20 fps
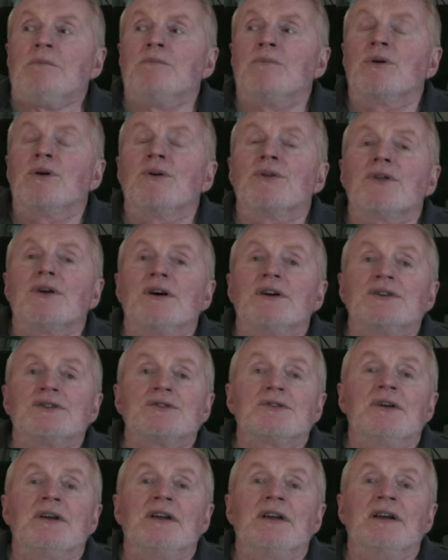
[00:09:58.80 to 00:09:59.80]
Perth,
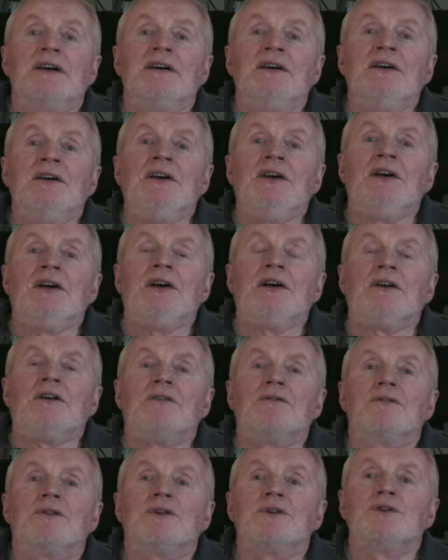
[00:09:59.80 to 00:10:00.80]
Australia
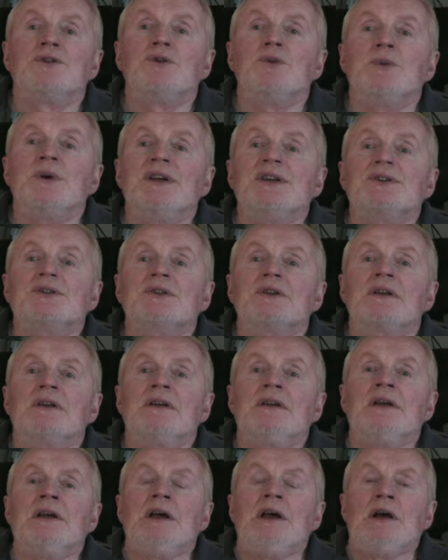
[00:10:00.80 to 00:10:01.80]
for two weeks
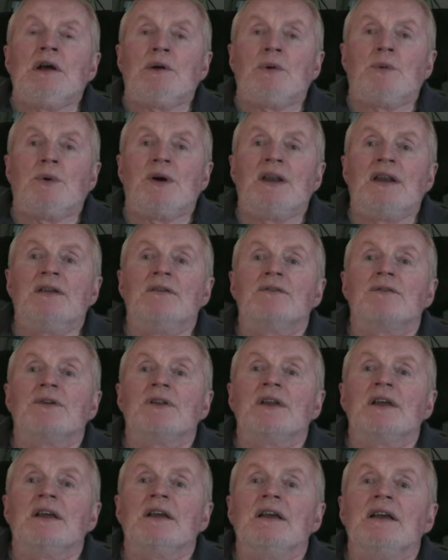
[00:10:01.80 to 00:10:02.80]
waiting for
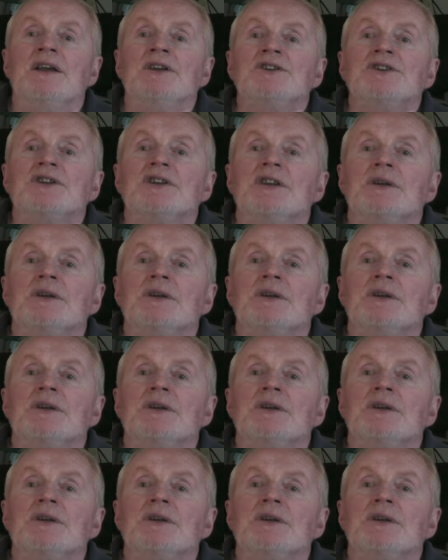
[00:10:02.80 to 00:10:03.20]
the engine